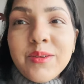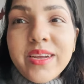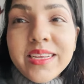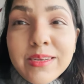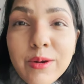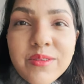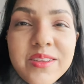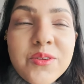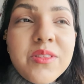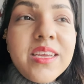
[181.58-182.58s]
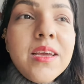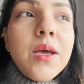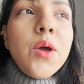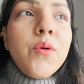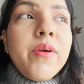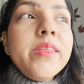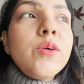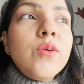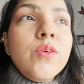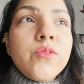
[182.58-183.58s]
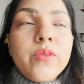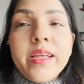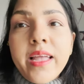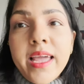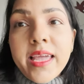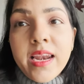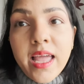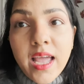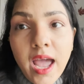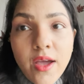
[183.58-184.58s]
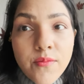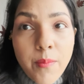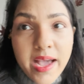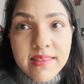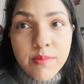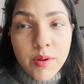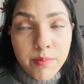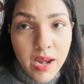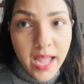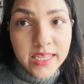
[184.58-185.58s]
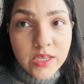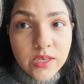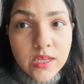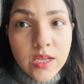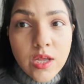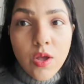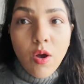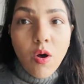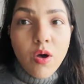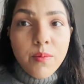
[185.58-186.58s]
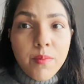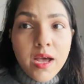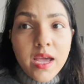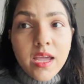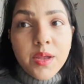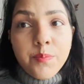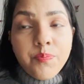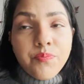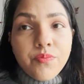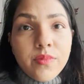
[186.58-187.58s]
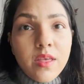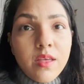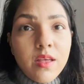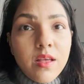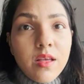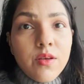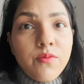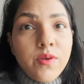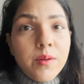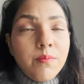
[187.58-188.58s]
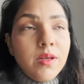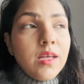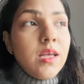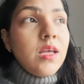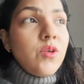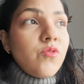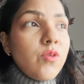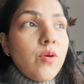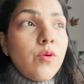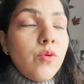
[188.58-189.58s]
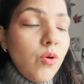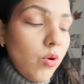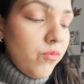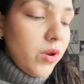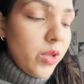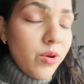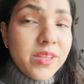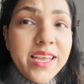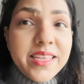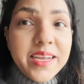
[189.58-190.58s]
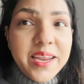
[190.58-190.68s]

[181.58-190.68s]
to get closer to the window so that I can like have maximum light on my film. So hopefully you're not getting